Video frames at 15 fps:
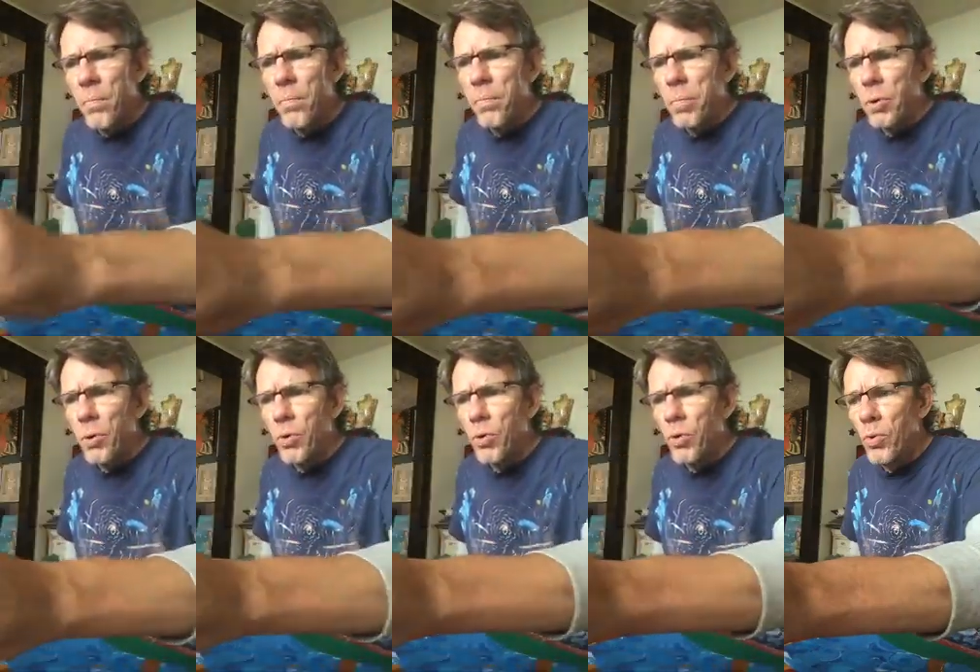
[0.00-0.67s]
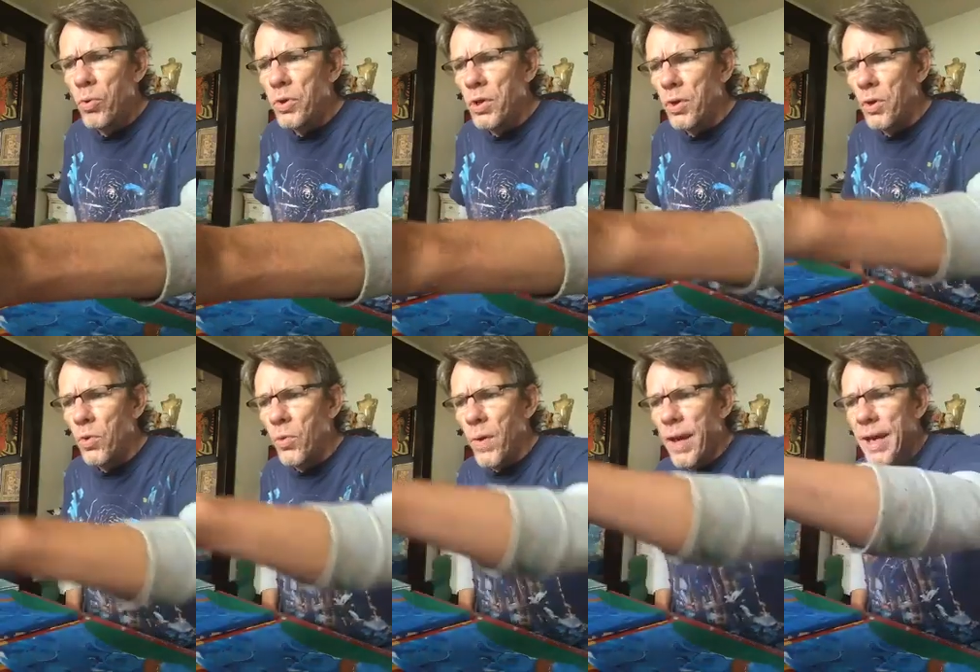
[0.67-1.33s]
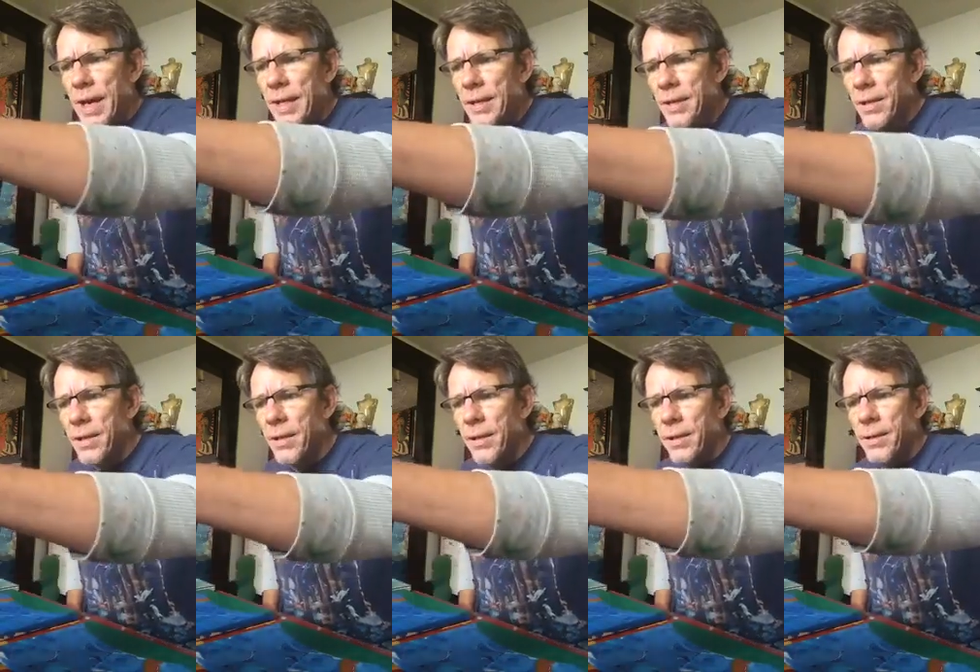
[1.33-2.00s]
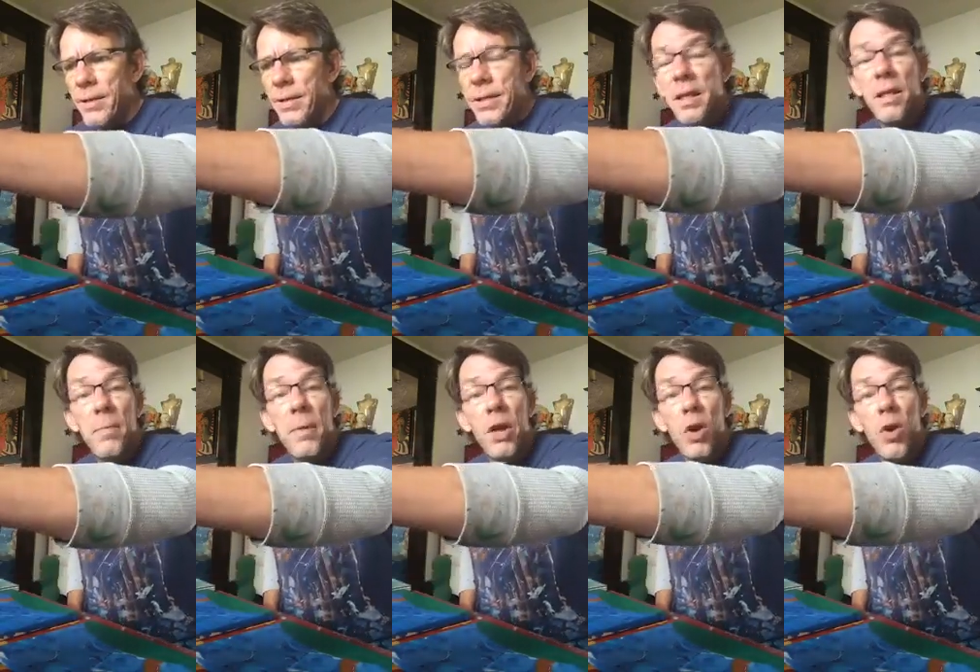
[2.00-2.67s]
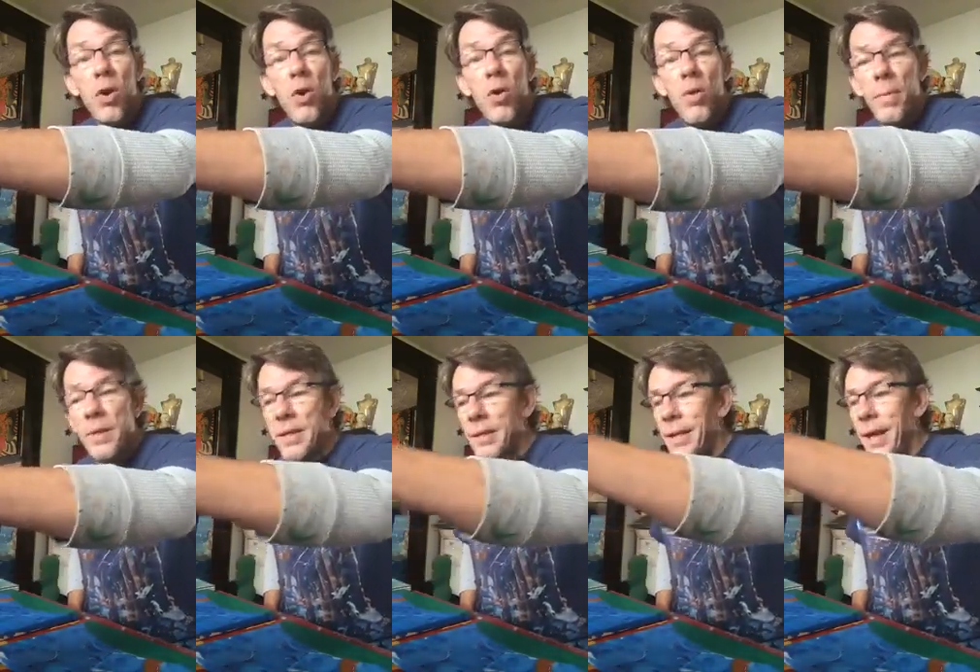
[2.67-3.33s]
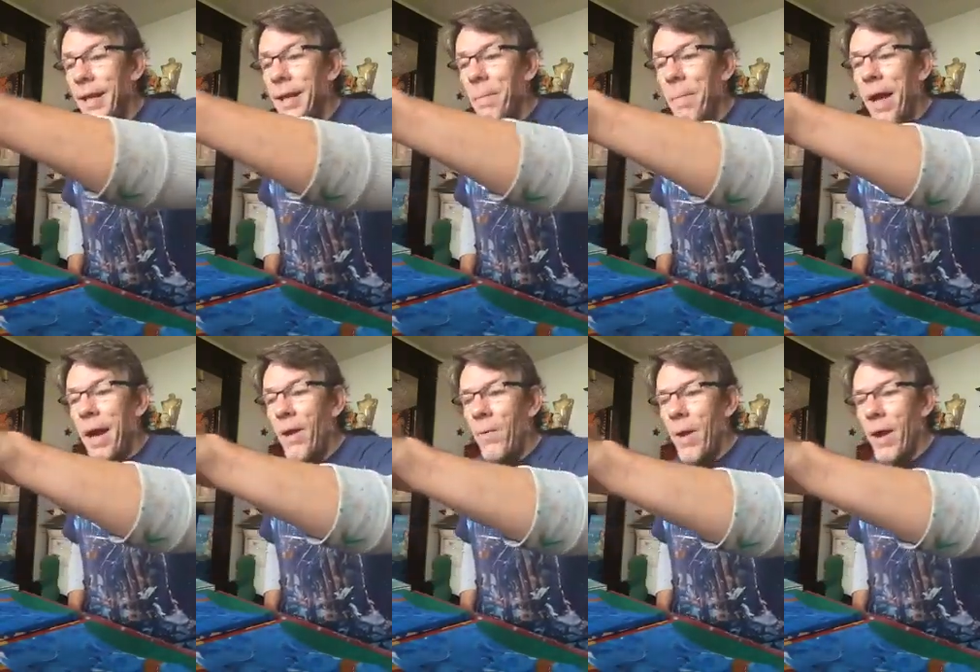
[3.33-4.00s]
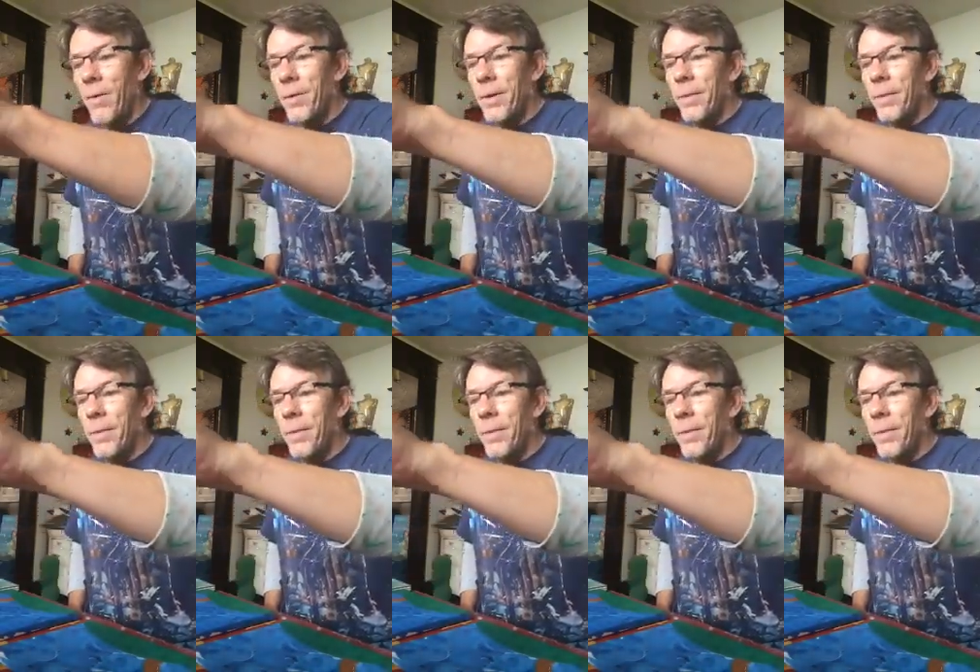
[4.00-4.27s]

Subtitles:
Blues and greens tend to be calm and stay in the background.